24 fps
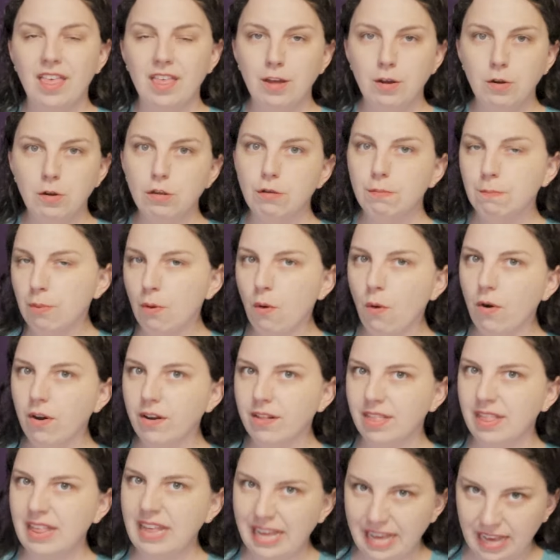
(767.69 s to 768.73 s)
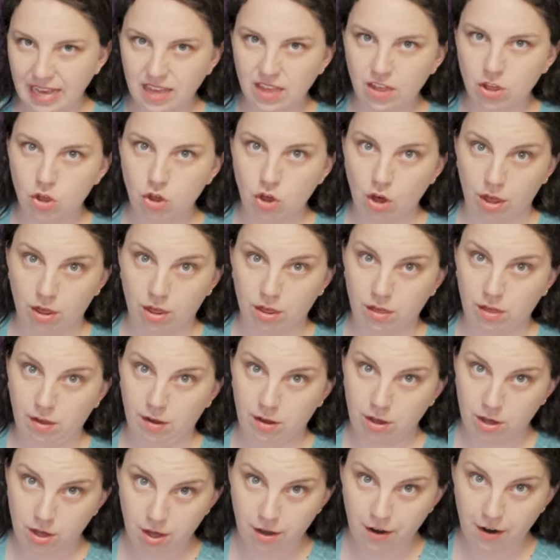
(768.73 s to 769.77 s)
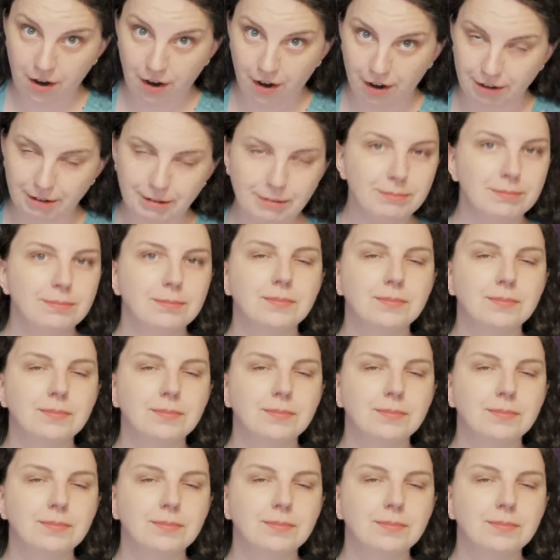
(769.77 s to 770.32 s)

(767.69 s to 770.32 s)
whose ports he has just secured.